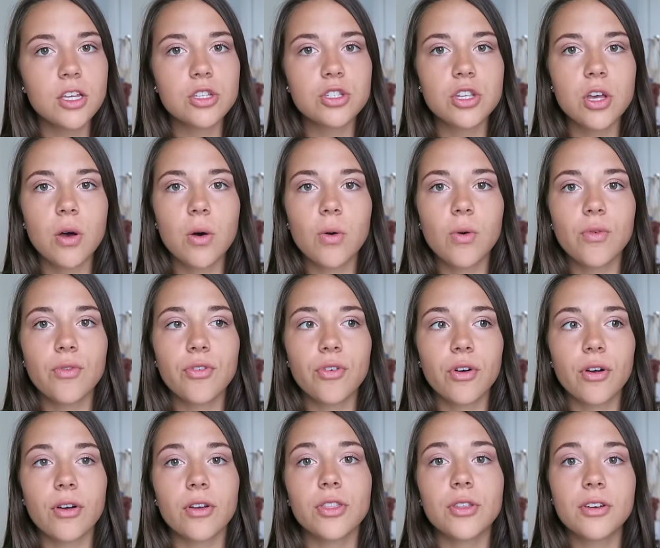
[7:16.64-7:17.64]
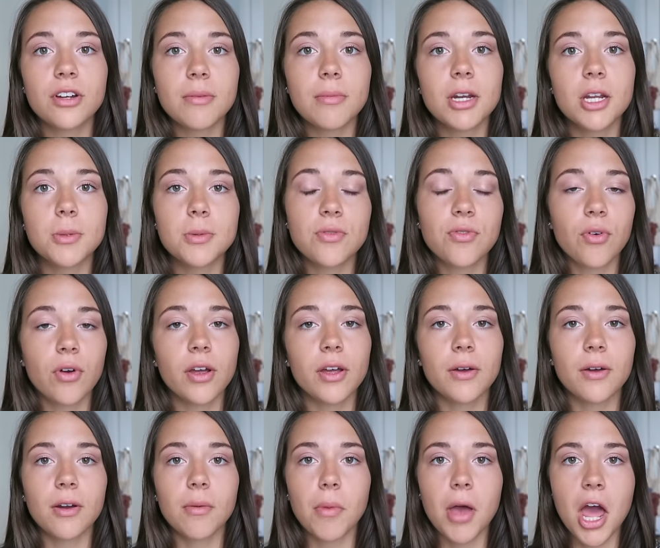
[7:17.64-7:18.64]
So for 30 minutes before I
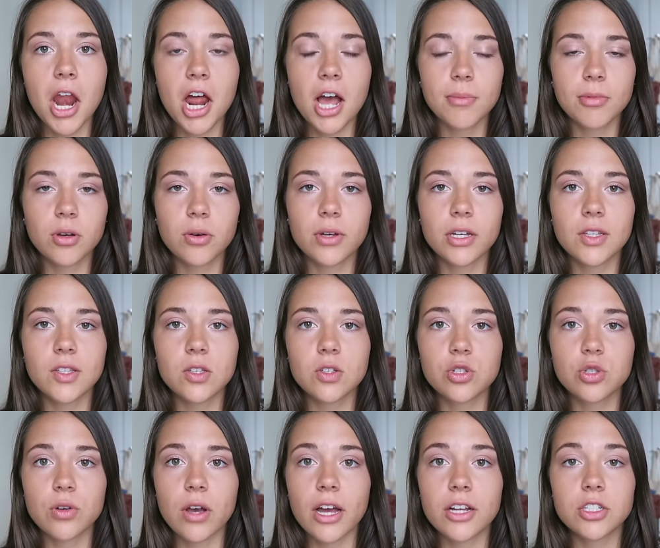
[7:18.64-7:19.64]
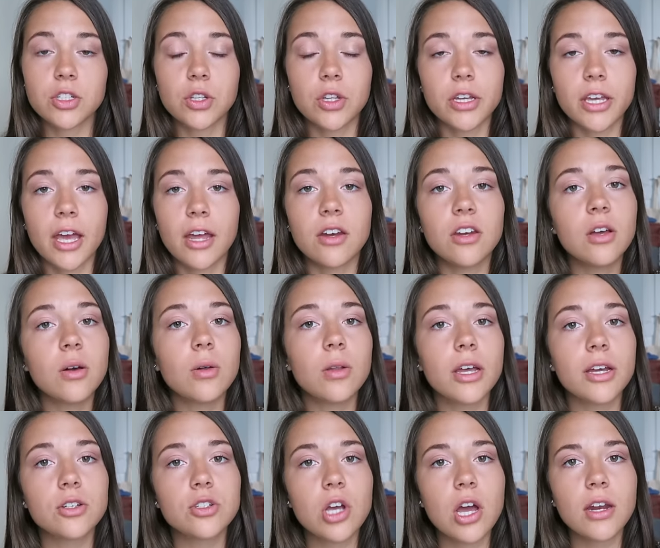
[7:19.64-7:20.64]
go to bed, I'm going to try to look at no
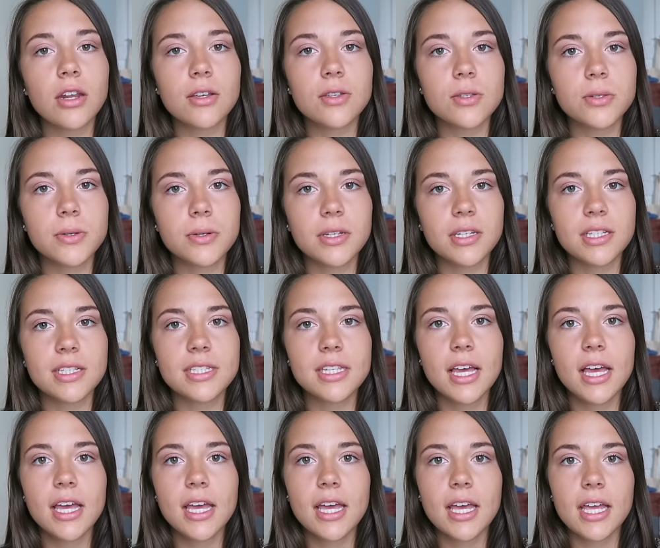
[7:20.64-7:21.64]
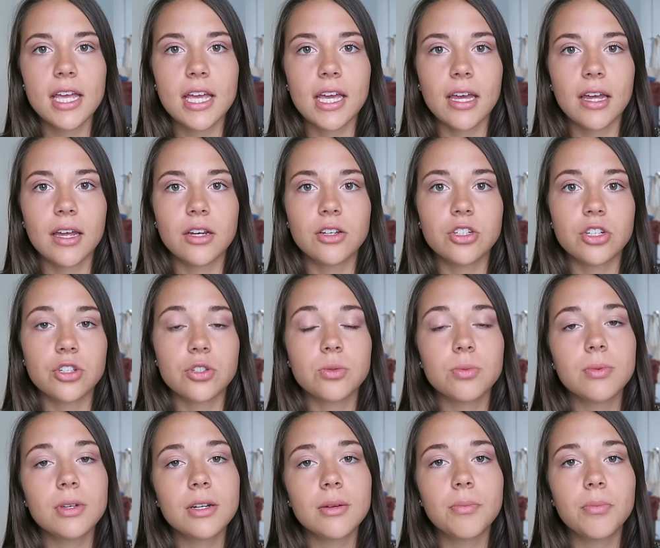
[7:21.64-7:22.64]
electronic screens and
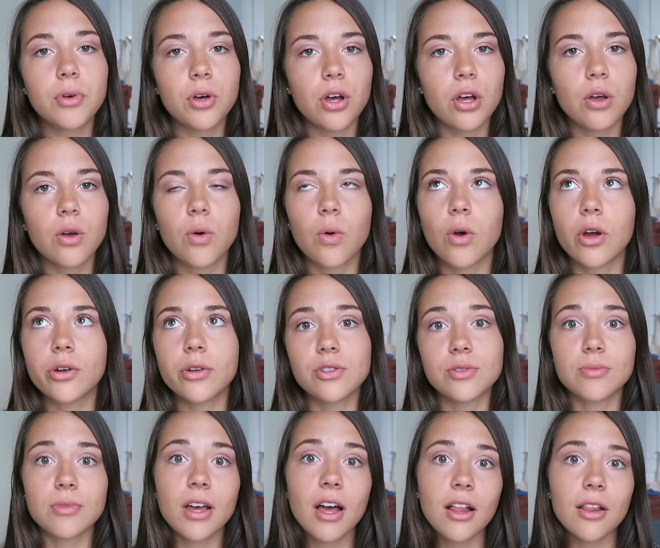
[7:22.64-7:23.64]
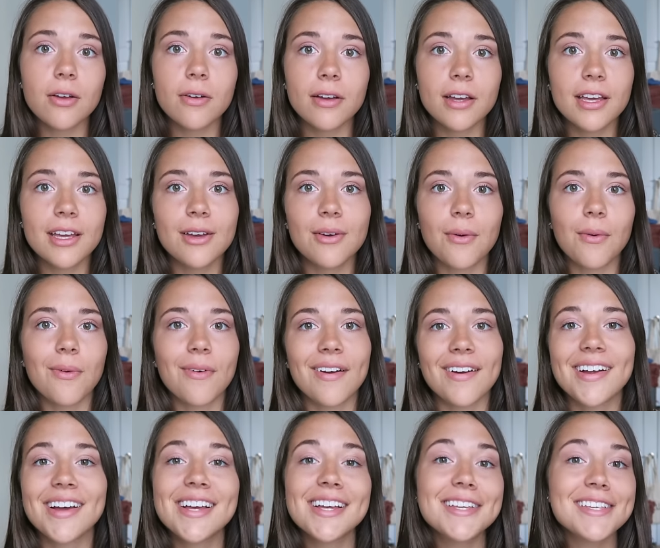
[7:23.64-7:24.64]
just read a book or do some coloring
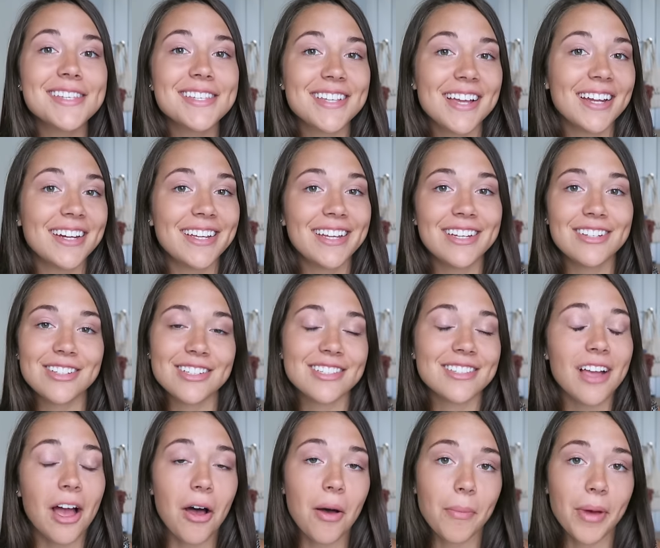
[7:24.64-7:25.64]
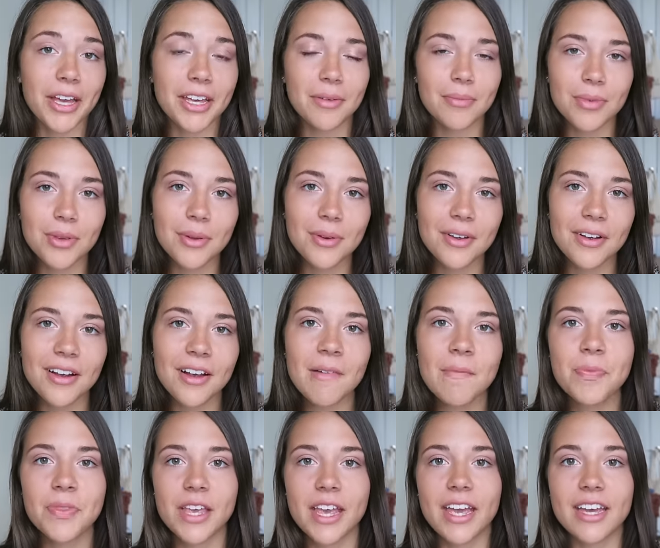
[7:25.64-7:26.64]
or study just not on my computer
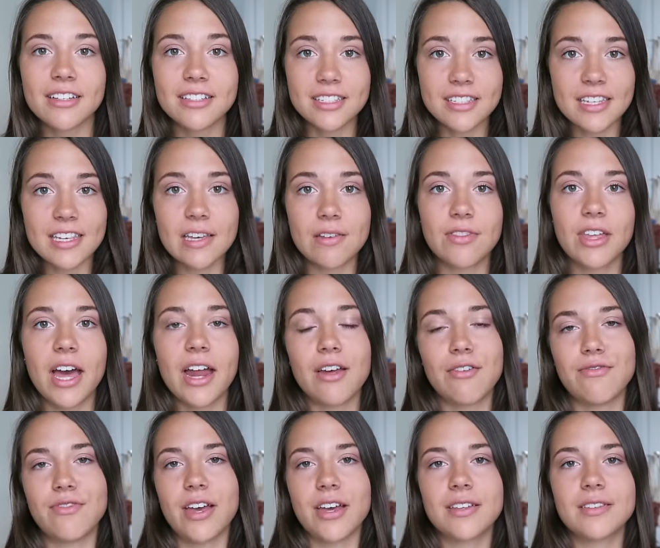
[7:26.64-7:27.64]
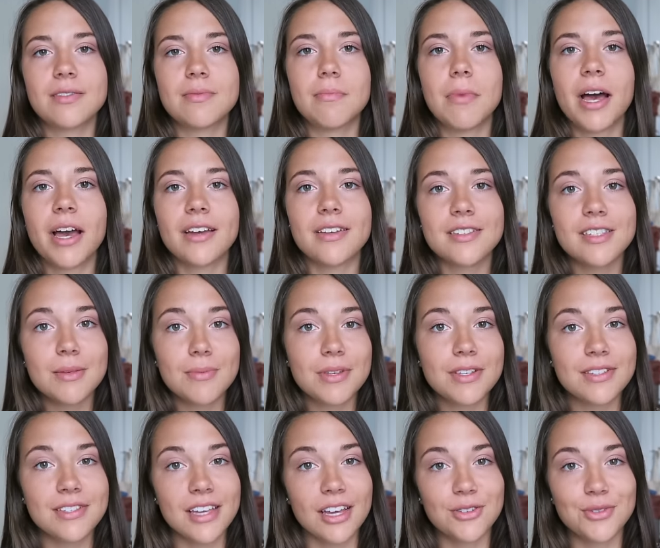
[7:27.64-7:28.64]
and see if that affects my
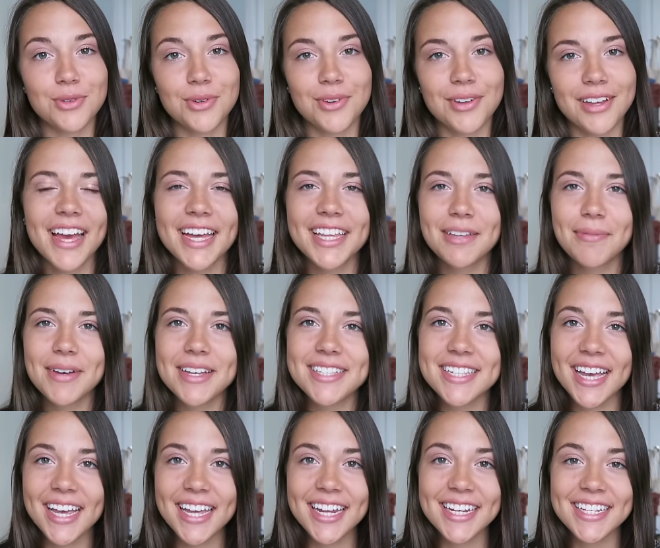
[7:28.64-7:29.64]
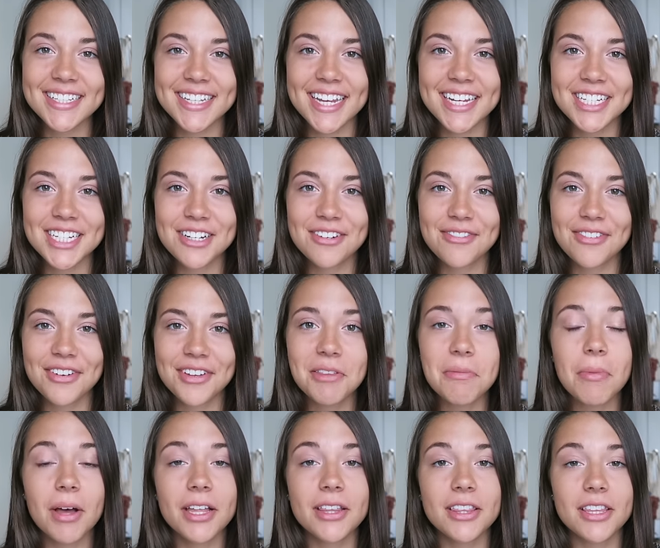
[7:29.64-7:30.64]
sleeping schedule. And then my second intention for
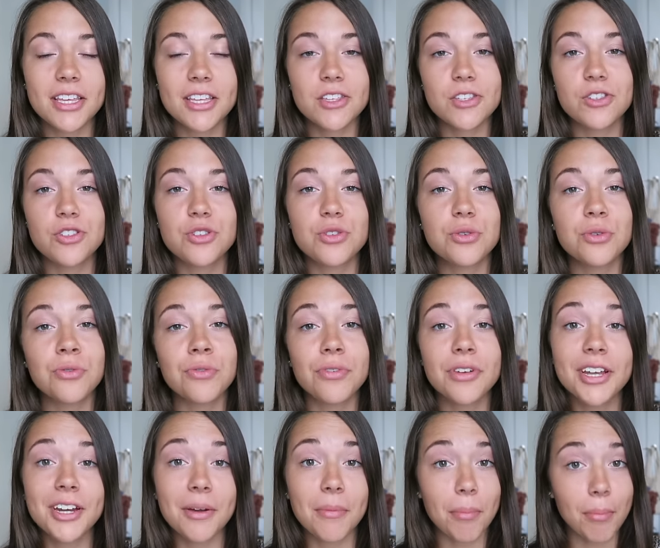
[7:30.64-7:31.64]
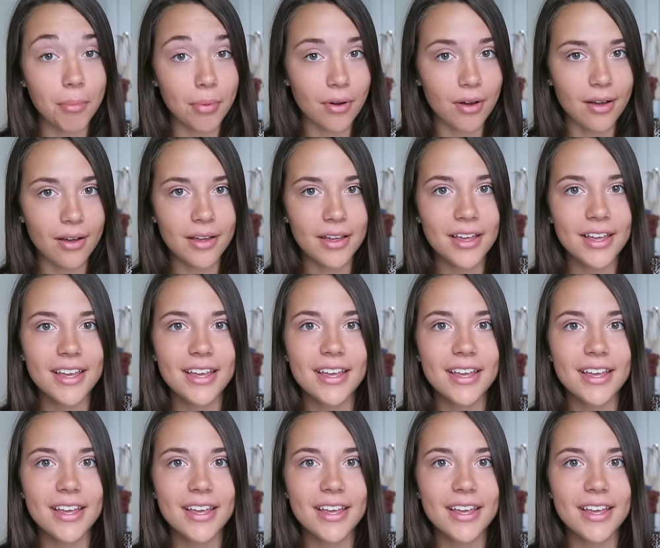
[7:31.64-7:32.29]
the month is to read a book.